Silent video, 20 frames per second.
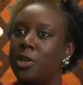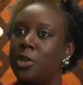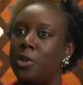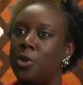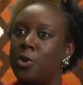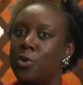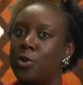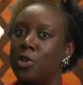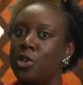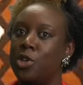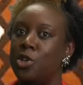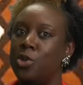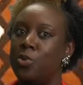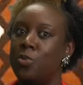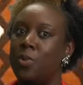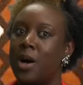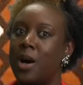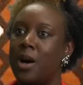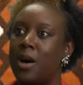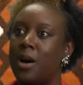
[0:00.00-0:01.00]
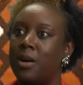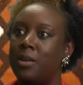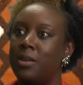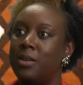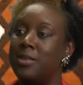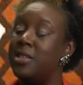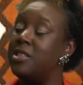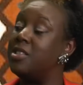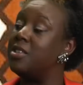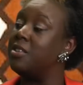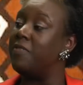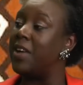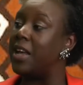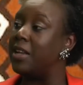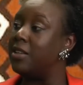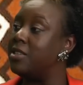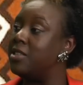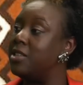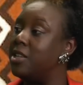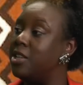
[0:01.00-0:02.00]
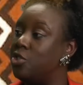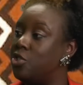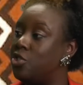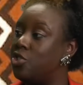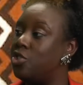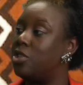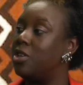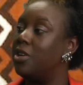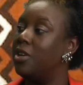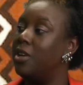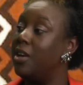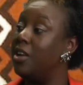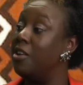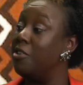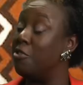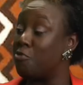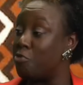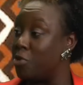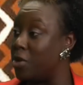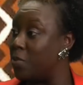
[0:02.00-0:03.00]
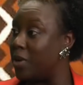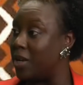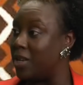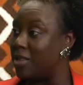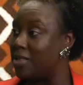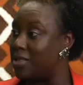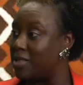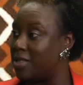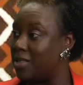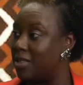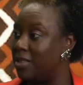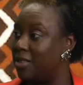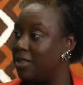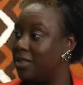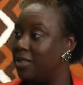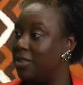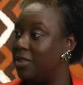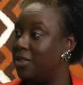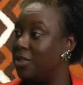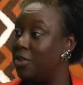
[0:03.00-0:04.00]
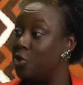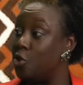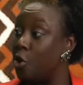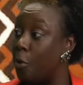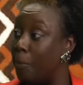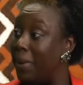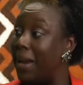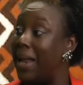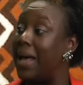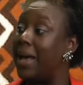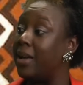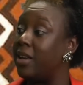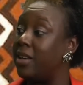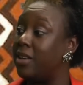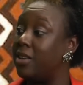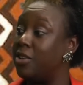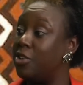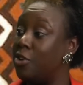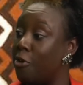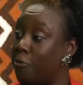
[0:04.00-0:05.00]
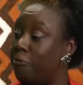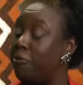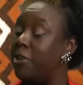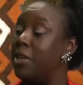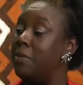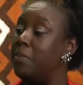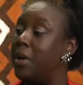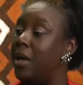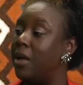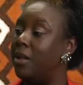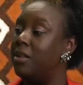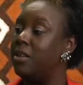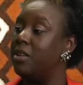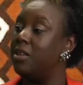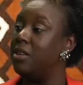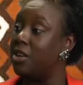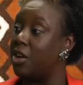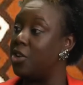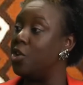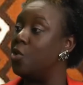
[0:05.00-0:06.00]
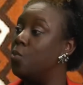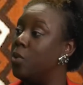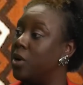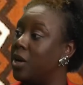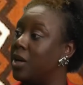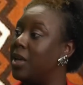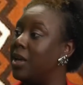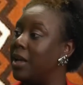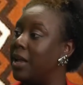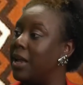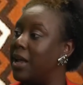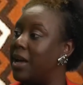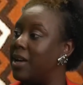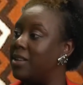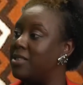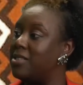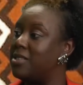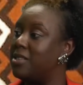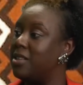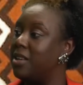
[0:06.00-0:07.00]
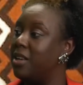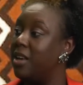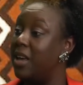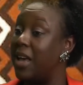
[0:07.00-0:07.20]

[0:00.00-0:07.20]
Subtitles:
you know, you are disadvantaged in three ways. You're black, you're female, and you're working class.